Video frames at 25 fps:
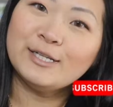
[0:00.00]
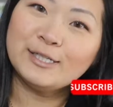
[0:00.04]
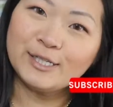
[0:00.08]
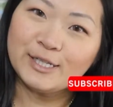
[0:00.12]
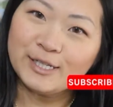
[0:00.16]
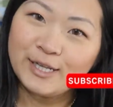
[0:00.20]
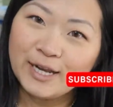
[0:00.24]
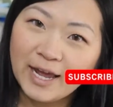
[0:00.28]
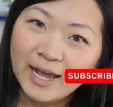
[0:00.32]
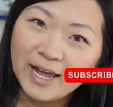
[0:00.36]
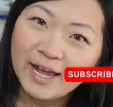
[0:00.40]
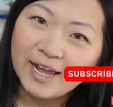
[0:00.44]

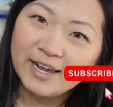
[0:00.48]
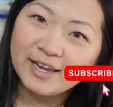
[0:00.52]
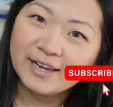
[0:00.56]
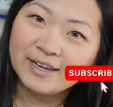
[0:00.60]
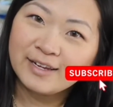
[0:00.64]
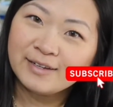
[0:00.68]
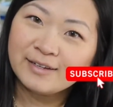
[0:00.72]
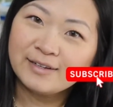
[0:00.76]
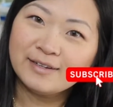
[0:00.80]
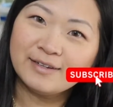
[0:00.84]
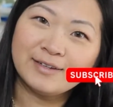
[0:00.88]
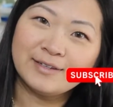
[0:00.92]
Today
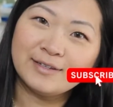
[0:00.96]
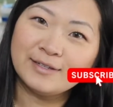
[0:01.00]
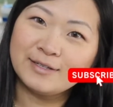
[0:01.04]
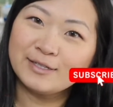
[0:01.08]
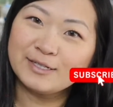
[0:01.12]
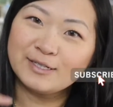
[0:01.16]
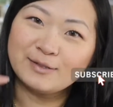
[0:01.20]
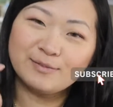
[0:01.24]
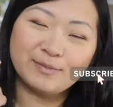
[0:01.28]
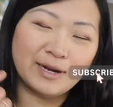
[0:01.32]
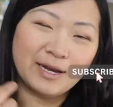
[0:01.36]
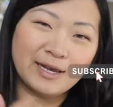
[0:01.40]
is
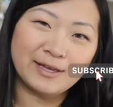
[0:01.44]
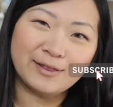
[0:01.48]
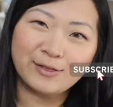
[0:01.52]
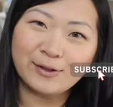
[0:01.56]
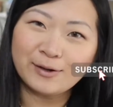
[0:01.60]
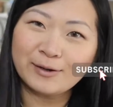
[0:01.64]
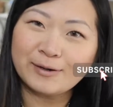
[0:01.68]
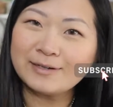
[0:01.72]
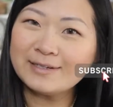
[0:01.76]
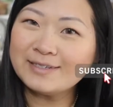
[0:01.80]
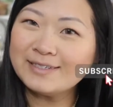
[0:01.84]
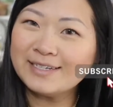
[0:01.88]
my
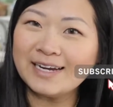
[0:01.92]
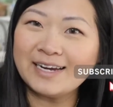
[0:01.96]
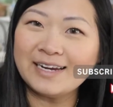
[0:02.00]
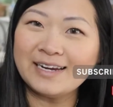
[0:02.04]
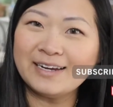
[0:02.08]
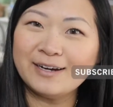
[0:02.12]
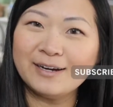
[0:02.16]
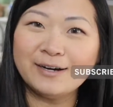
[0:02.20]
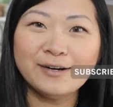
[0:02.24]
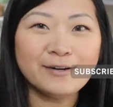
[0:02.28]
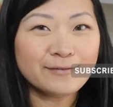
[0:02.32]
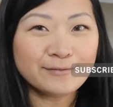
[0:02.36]
third
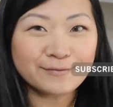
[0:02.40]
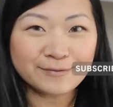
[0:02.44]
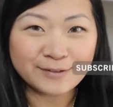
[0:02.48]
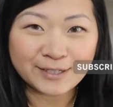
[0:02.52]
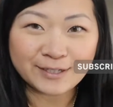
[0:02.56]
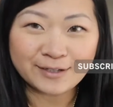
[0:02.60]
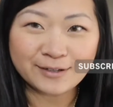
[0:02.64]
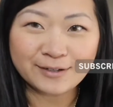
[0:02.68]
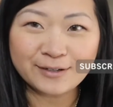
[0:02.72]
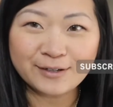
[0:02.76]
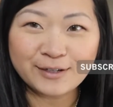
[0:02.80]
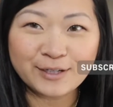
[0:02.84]
day of
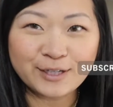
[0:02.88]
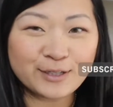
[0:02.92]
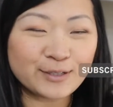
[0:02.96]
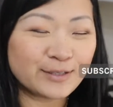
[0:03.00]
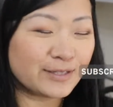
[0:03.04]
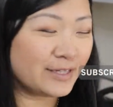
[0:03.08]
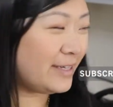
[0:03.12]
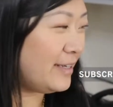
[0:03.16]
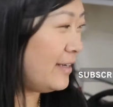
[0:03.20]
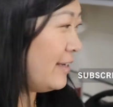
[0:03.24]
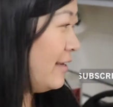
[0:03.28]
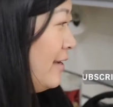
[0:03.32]
dinner
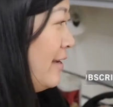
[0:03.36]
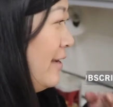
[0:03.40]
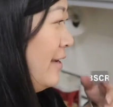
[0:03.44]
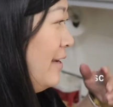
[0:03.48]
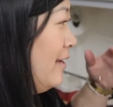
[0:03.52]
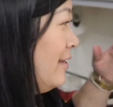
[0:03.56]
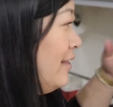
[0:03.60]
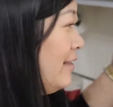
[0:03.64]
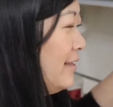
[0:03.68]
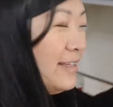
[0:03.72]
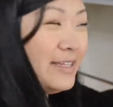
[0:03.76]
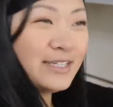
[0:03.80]
using
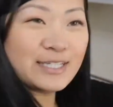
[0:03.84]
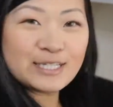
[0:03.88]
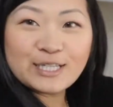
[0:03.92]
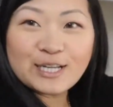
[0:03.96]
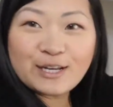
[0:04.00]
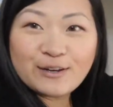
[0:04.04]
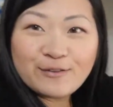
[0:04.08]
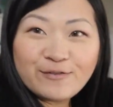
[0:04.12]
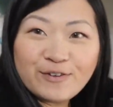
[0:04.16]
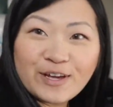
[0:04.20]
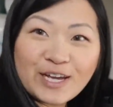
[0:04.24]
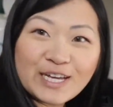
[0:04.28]
this
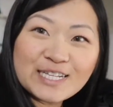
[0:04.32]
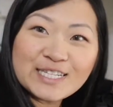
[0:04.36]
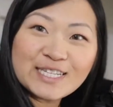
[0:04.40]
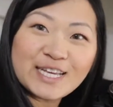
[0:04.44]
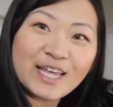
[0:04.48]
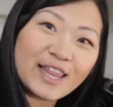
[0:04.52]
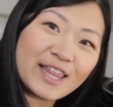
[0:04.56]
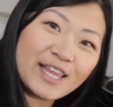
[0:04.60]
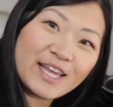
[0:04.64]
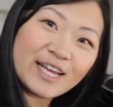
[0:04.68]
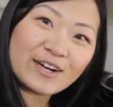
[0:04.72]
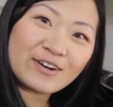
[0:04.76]
fancy
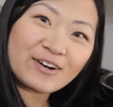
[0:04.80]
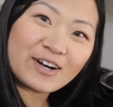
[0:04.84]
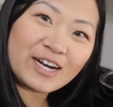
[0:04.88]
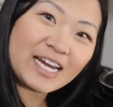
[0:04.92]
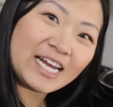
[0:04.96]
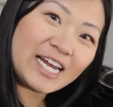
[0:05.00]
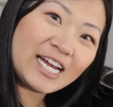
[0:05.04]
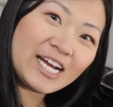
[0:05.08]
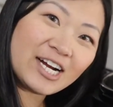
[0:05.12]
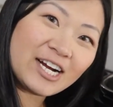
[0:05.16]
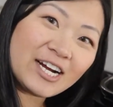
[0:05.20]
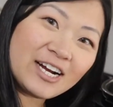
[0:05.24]
thing right
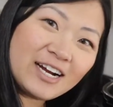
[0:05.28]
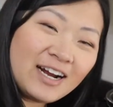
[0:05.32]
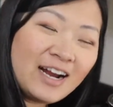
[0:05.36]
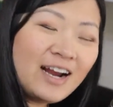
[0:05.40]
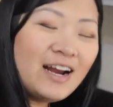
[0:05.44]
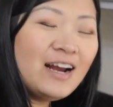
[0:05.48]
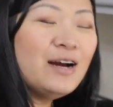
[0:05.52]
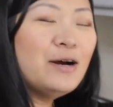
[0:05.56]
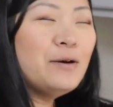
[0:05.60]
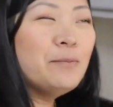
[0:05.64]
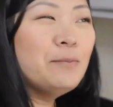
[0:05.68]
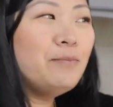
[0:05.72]
here.
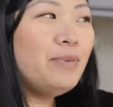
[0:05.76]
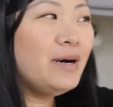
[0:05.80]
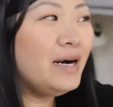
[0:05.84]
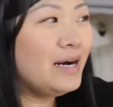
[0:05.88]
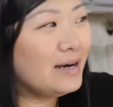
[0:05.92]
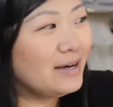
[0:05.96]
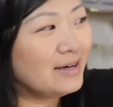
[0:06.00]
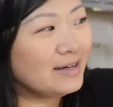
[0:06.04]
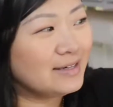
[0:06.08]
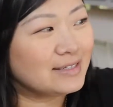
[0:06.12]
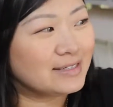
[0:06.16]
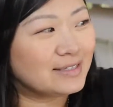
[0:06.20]

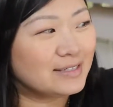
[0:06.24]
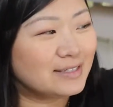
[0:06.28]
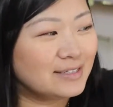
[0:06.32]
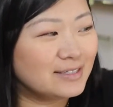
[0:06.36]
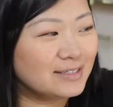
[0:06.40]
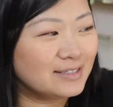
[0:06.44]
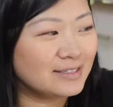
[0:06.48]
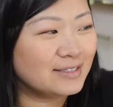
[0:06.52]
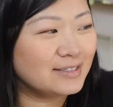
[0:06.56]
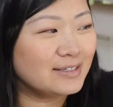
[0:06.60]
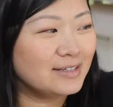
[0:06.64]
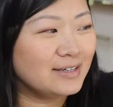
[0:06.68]
But,
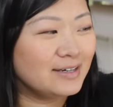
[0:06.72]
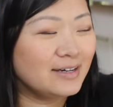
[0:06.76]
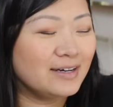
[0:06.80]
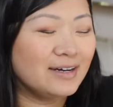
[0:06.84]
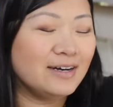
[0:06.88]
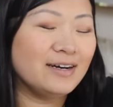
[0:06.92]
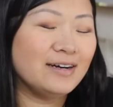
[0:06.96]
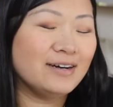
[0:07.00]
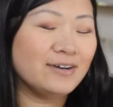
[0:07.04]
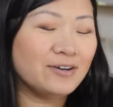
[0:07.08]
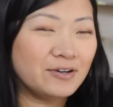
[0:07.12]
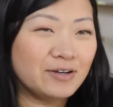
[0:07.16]

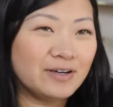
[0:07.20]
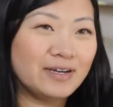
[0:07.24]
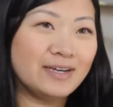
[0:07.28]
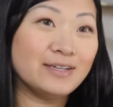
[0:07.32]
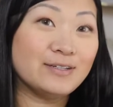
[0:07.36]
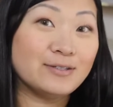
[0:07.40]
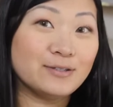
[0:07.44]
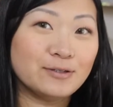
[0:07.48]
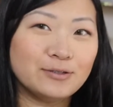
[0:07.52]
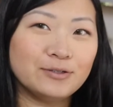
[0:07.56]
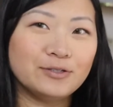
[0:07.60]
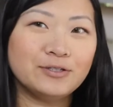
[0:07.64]
okay,
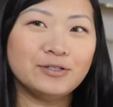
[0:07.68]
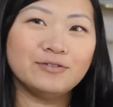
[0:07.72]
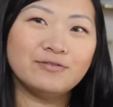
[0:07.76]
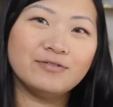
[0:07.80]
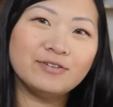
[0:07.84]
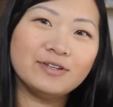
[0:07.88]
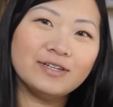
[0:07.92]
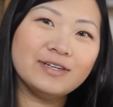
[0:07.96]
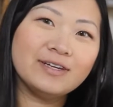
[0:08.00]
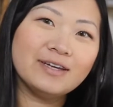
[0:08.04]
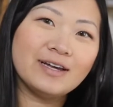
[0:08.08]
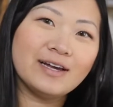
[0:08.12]
so
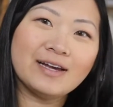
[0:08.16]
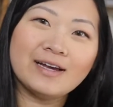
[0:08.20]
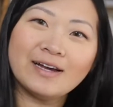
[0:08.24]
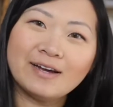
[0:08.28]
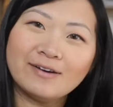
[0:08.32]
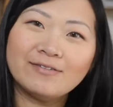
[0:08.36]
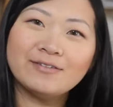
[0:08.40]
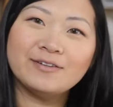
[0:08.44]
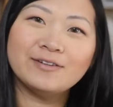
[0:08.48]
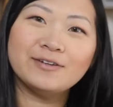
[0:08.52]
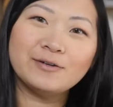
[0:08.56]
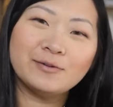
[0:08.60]
truthfully, I
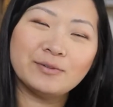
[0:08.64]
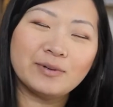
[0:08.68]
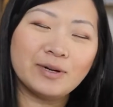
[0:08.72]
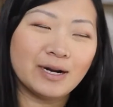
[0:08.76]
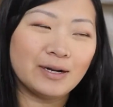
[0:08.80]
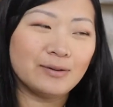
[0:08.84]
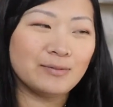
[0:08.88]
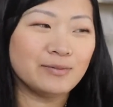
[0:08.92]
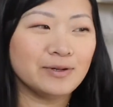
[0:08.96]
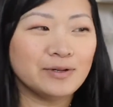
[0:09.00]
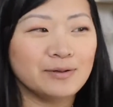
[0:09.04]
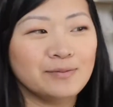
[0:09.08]
have a little
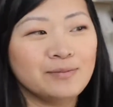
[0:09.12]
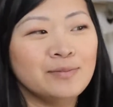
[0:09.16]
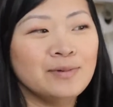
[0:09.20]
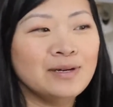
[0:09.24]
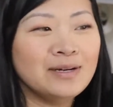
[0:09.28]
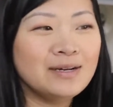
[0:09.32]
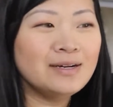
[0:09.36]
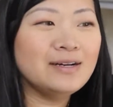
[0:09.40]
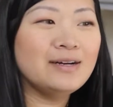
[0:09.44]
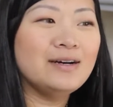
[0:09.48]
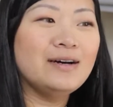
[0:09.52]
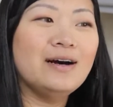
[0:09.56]
problem.
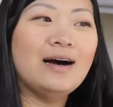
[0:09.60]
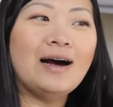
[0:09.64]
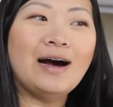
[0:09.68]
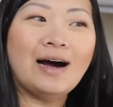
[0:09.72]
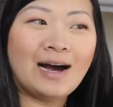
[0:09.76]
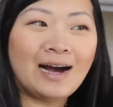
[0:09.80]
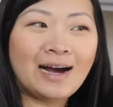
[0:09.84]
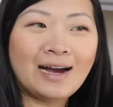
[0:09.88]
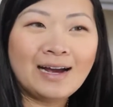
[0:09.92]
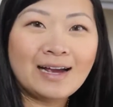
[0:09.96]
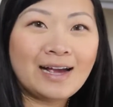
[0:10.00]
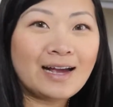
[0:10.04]

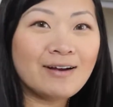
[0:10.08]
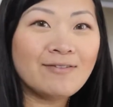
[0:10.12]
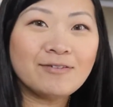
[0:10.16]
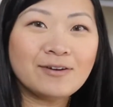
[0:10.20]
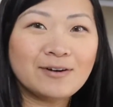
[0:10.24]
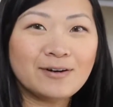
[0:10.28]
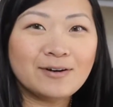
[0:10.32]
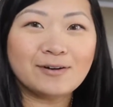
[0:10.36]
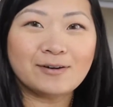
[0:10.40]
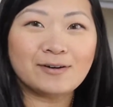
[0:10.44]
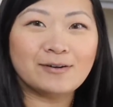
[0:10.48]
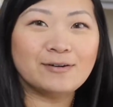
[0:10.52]
I haven't
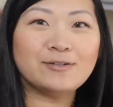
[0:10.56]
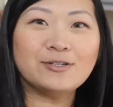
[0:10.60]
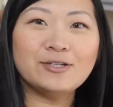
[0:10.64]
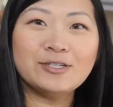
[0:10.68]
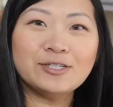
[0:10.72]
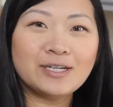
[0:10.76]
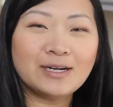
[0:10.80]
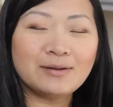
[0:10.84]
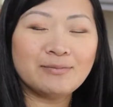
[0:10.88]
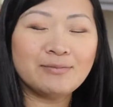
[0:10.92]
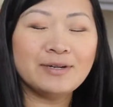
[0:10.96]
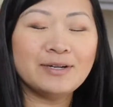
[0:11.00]
gone grocery
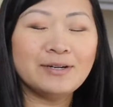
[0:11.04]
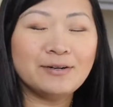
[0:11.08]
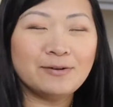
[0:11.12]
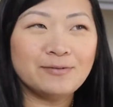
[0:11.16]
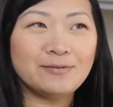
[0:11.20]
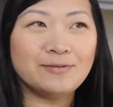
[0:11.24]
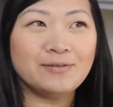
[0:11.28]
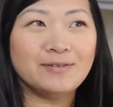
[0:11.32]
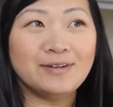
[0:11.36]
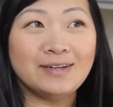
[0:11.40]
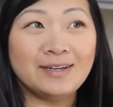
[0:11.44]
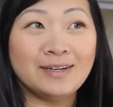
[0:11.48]
shopping
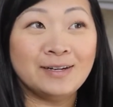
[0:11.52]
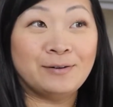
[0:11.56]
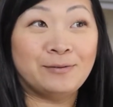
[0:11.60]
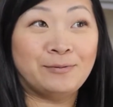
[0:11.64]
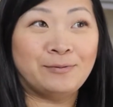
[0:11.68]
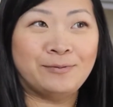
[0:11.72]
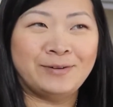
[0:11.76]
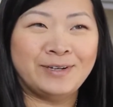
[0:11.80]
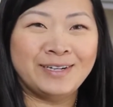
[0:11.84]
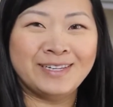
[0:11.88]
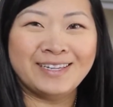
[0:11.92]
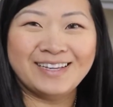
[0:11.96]
in a
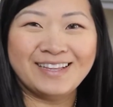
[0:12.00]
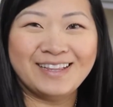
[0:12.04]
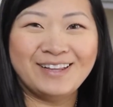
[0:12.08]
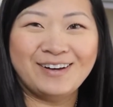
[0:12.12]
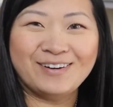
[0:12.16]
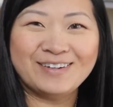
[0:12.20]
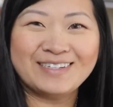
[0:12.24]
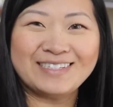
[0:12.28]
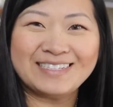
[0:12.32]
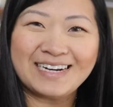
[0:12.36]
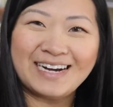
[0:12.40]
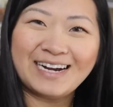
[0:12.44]
really
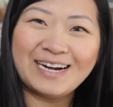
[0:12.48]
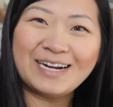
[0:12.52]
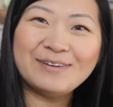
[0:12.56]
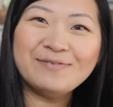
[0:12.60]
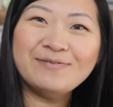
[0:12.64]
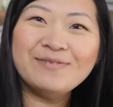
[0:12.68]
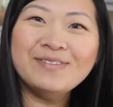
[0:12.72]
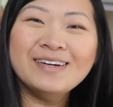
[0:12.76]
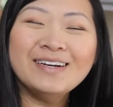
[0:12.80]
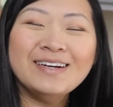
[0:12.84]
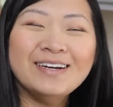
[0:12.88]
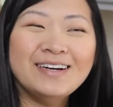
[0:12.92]
long time.
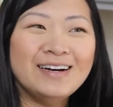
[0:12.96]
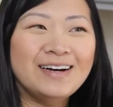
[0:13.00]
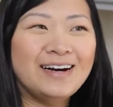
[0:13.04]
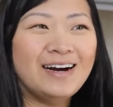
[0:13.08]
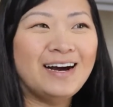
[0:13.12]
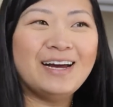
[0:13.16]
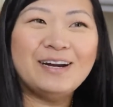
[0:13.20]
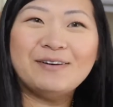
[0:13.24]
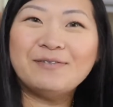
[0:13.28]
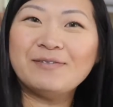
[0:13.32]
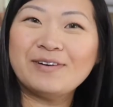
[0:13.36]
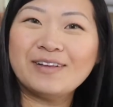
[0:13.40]

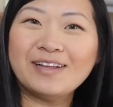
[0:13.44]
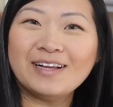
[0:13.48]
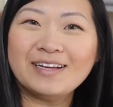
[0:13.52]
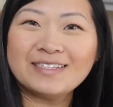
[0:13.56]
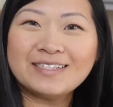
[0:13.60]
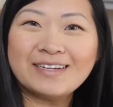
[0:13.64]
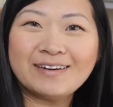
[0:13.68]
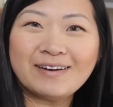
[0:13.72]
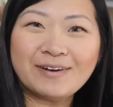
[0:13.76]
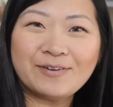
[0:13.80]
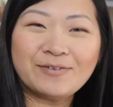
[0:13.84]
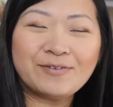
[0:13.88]
I don't remember the last
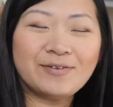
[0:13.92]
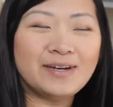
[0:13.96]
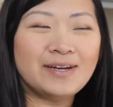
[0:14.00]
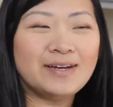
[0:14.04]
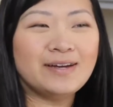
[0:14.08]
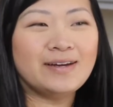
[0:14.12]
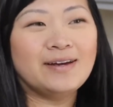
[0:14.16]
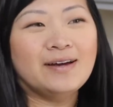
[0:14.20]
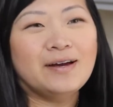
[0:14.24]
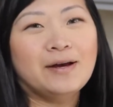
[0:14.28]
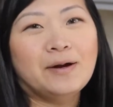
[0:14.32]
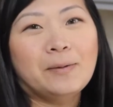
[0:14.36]
time I went,
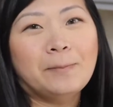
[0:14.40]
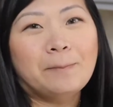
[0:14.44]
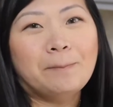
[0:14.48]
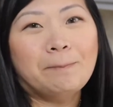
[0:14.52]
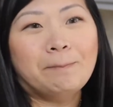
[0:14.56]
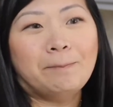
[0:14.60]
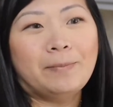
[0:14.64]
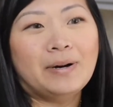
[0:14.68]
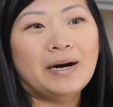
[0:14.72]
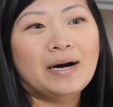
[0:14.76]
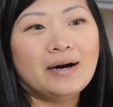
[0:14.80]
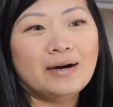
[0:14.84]

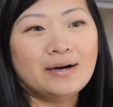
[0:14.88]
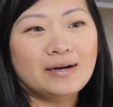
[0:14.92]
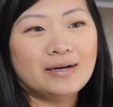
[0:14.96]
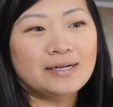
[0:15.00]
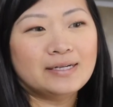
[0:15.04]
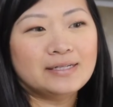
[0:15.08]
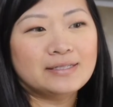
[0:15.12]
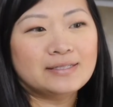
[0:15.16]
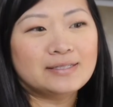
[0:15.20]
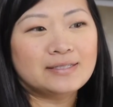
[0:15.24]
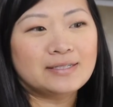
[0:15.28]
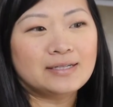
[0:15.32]

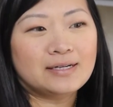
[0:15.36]
but